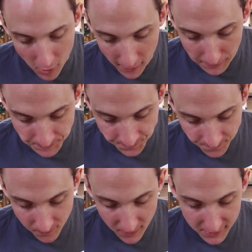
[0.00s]
Alright,
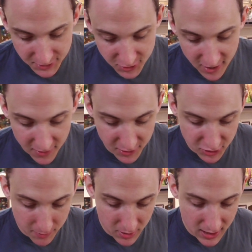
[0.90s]
let's try the
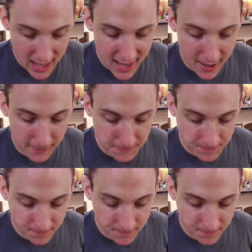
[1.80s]
jambalaya.